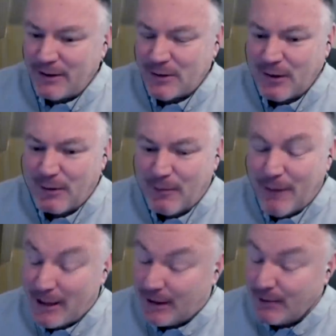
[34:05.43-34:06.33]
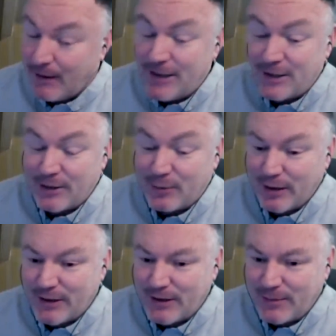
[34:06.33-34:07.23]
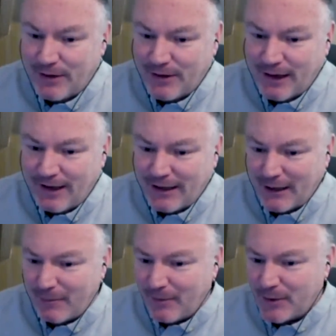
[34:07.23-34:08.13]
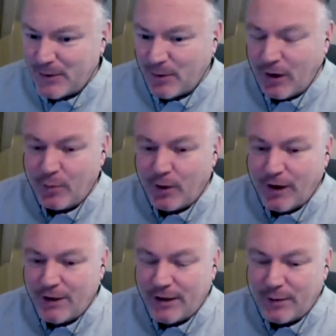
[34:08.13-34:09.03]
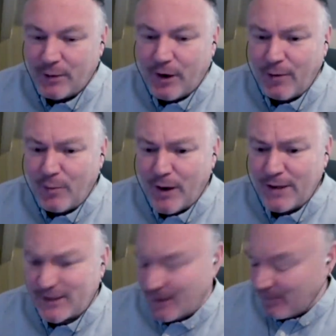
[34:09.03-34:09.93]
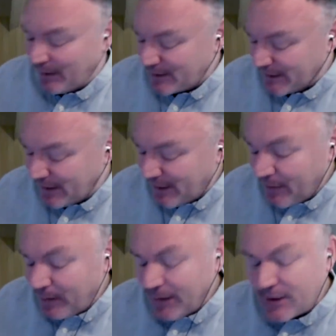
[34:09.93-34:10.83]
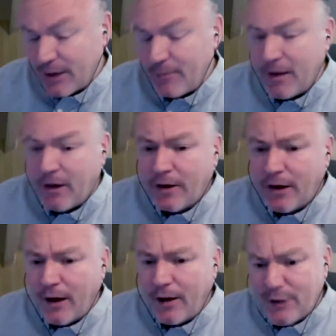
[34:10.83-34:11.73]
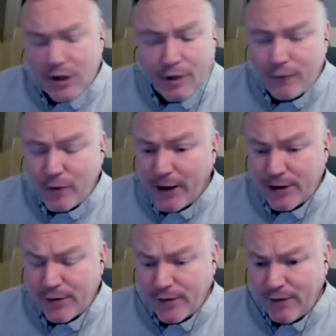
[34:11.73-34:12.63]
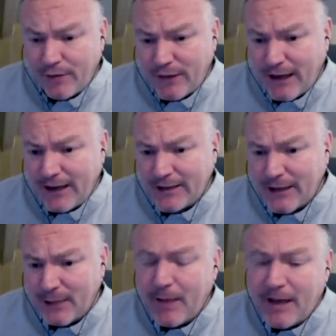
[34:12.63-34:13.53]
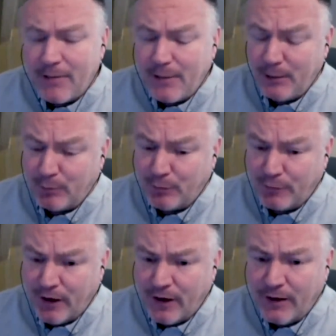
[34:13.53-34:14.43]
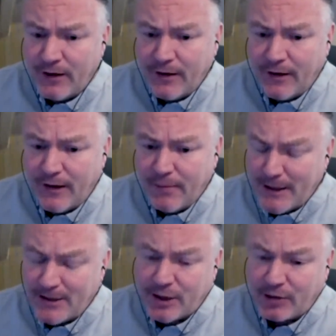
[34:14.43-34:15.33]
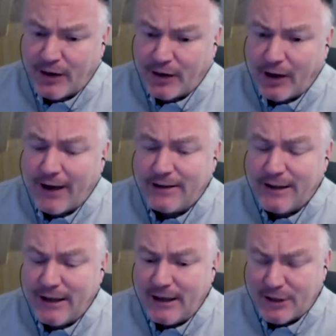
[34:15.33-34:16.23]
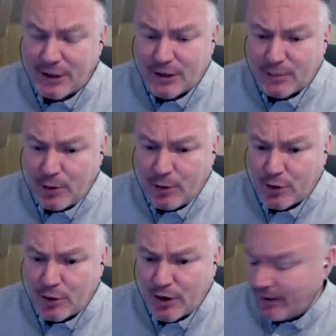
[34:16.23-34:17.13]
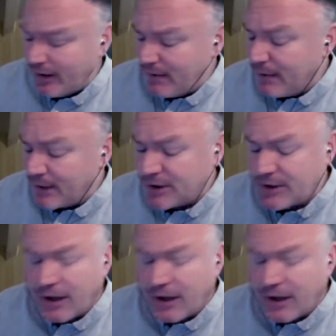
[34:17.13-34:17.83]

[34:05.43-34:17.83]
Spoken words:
it's amazing, really. Some of the handicapping is quite wild. It's like the Wild West at the minute, isn't it? But soft ground's fine for Langer Dan. Maybe he'd prefer better ground. Ideally, he's a smooth traveller. He must